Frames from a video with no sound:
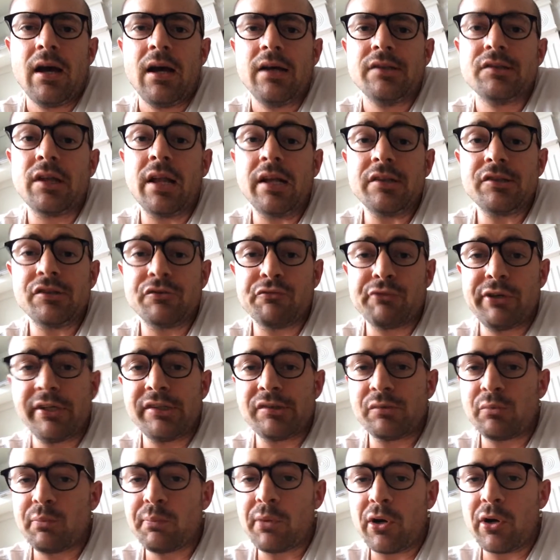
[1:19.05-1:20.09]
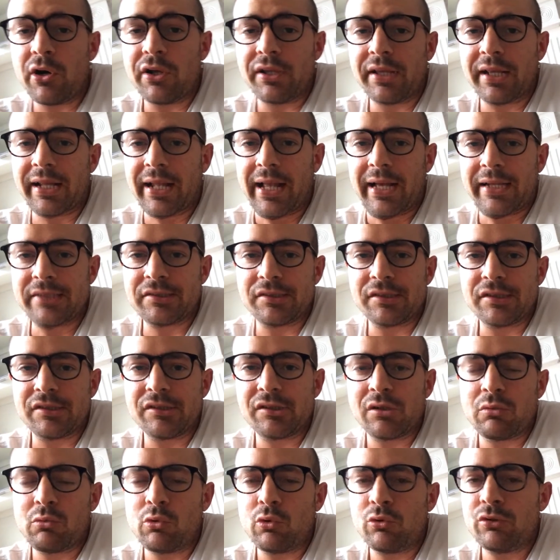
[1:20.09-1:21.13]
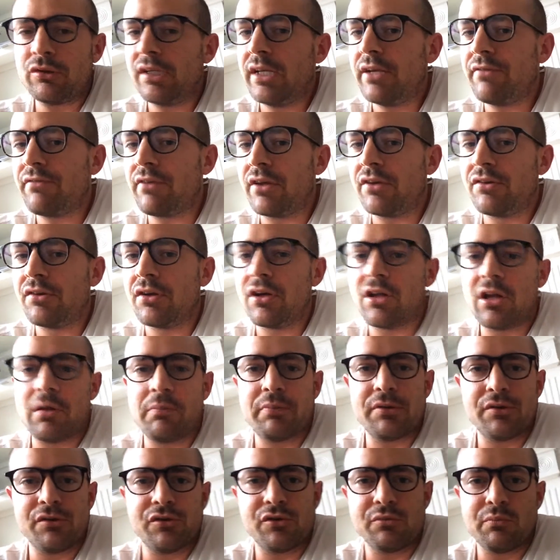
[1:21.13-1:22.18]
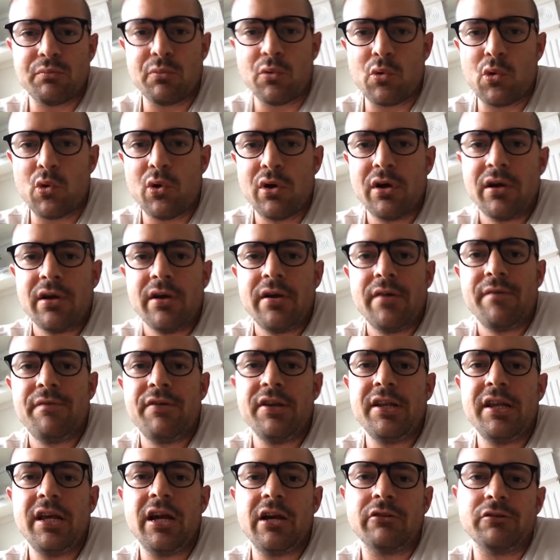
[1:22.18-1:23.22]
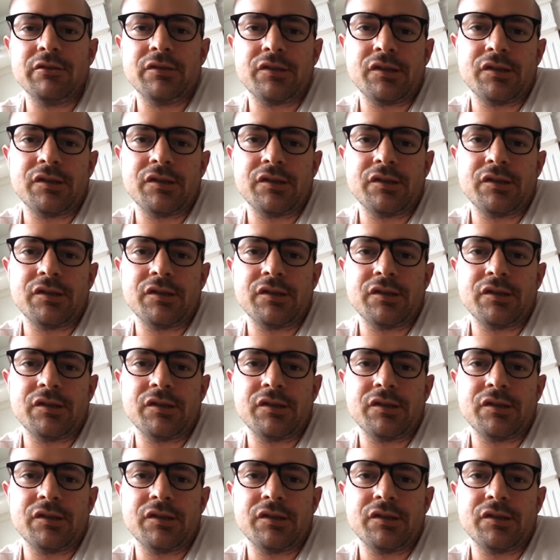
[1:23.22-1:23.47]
So that's the reason behind the glasses. So we'll see if they turn up in some more videos.